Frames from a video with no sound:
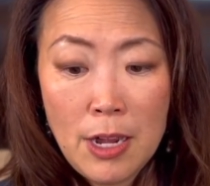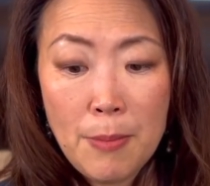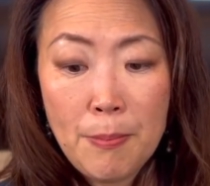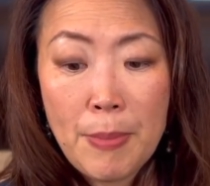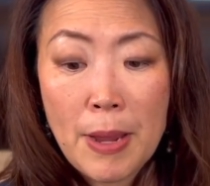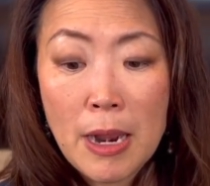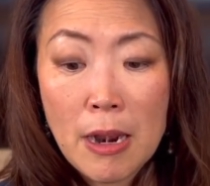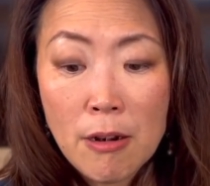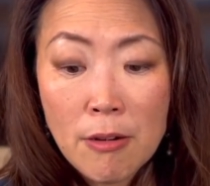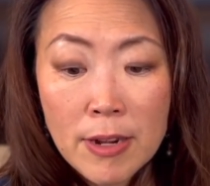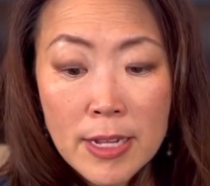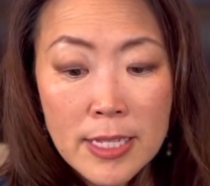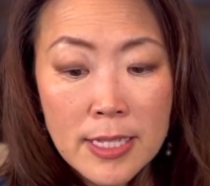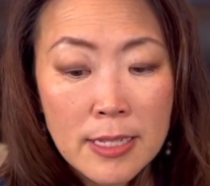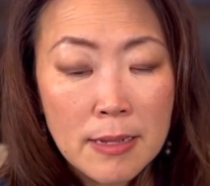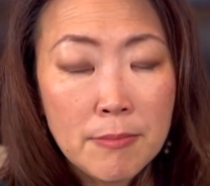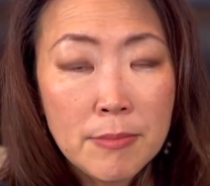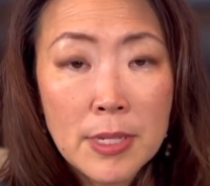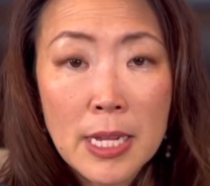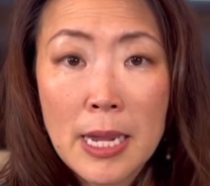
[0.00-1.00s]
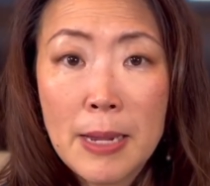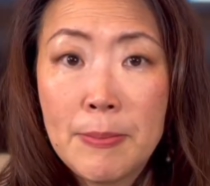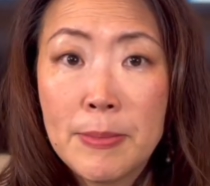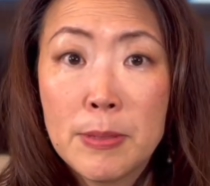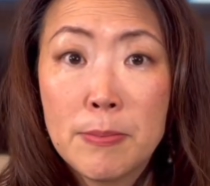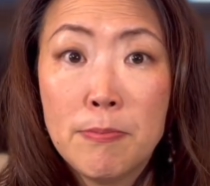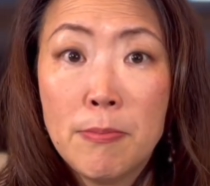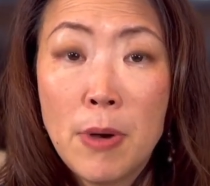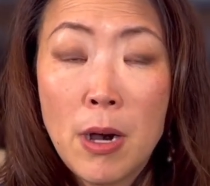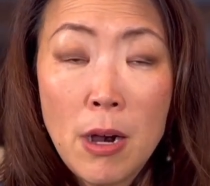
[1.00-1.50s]
Parents sometimes
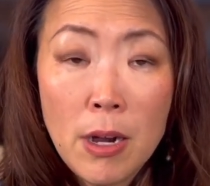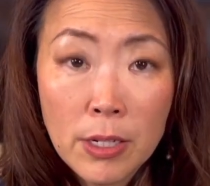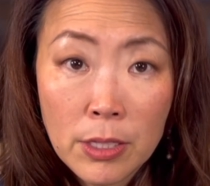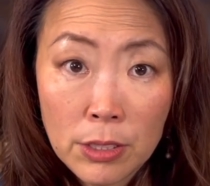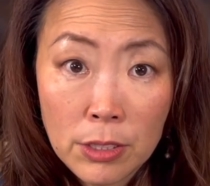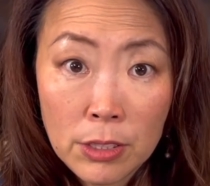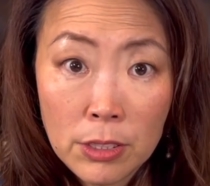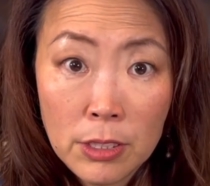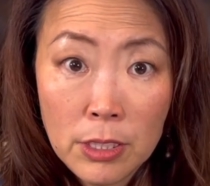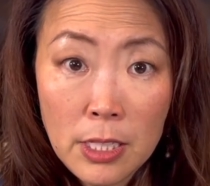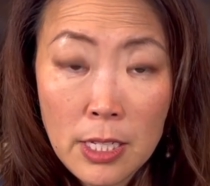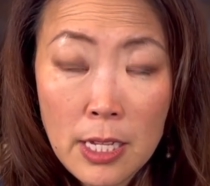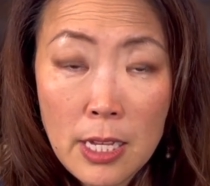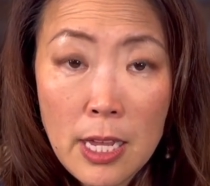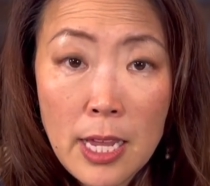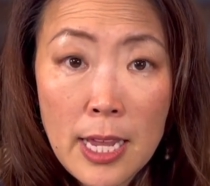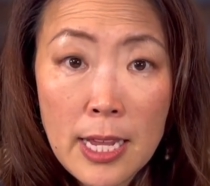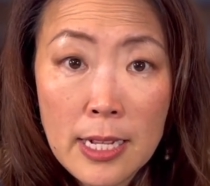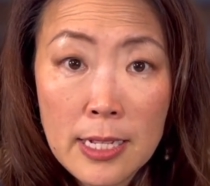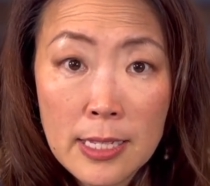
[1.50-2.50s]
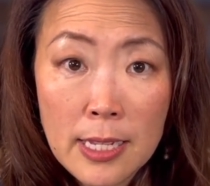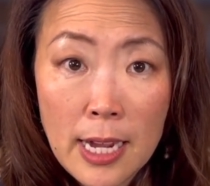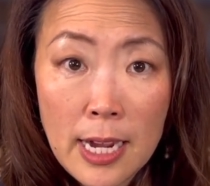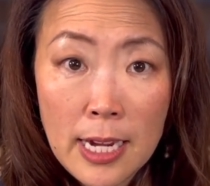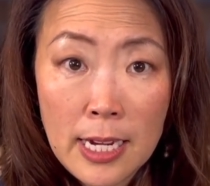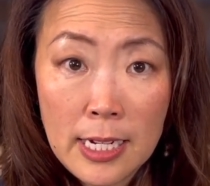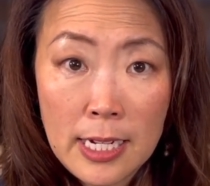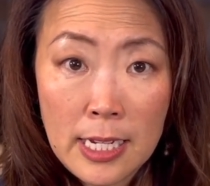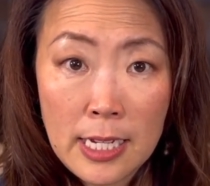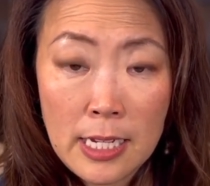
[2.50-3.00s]
model
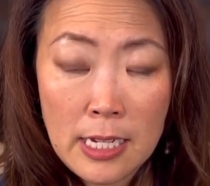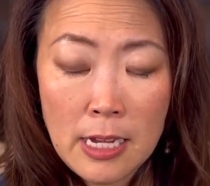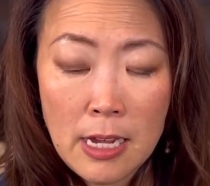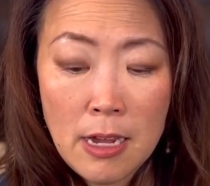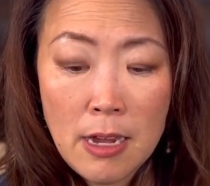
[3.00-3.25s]
anxiety,